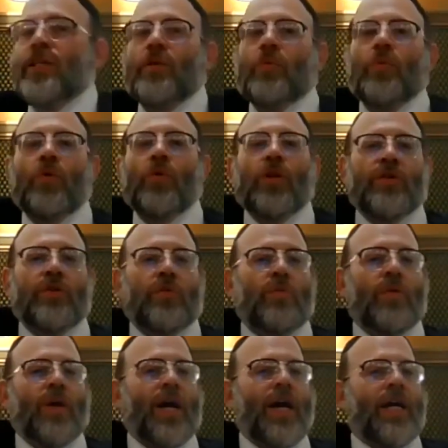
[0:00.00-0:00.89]
There's a wall on
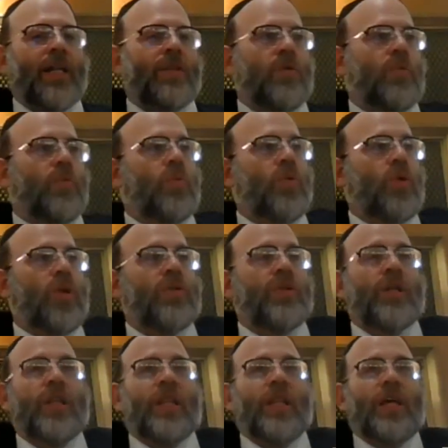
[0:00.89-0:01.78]
the right, a wall
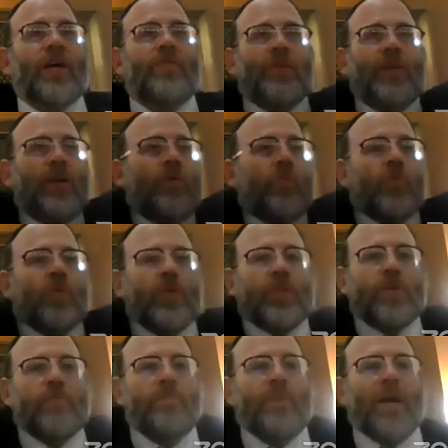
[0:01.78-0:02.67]
on the left, and a
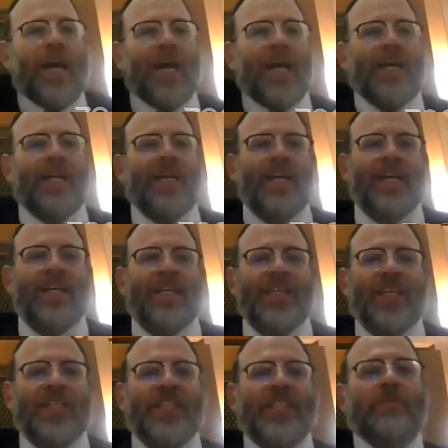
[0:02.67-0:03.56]
wall on the back.
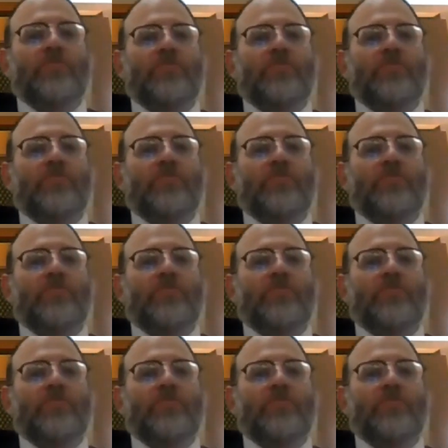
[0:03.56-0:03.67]
It